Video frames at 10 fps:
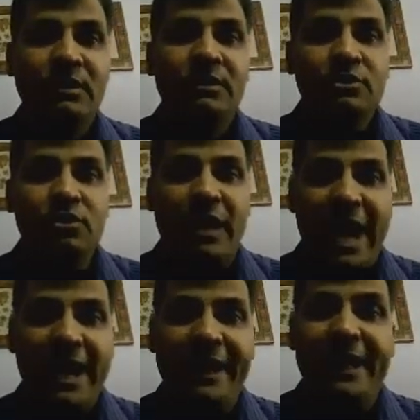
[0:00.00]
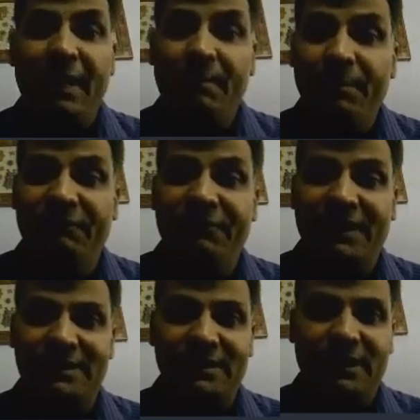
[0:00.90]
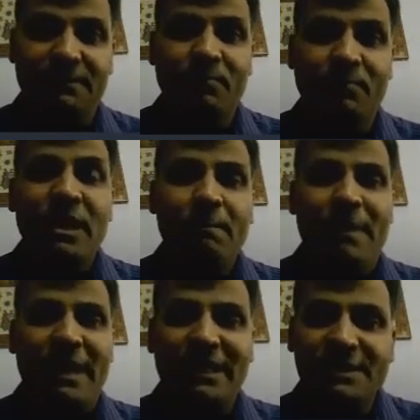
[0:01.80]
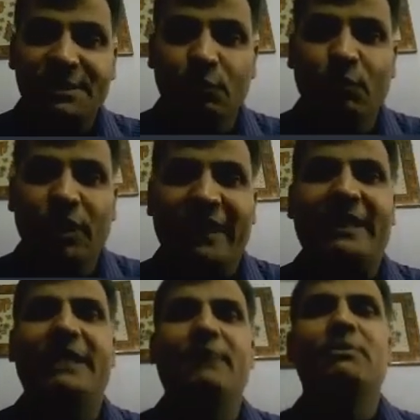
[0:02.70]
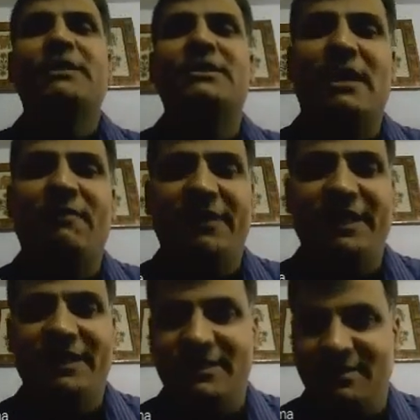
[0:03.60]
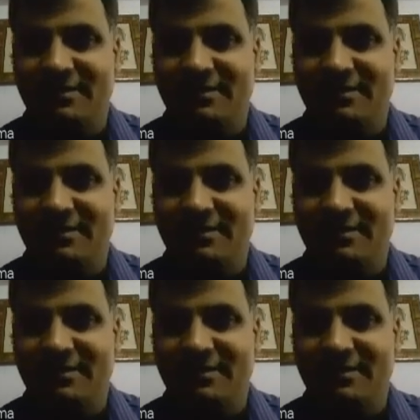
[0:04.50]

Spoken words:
So light amplification by stimulated emissions of radiation.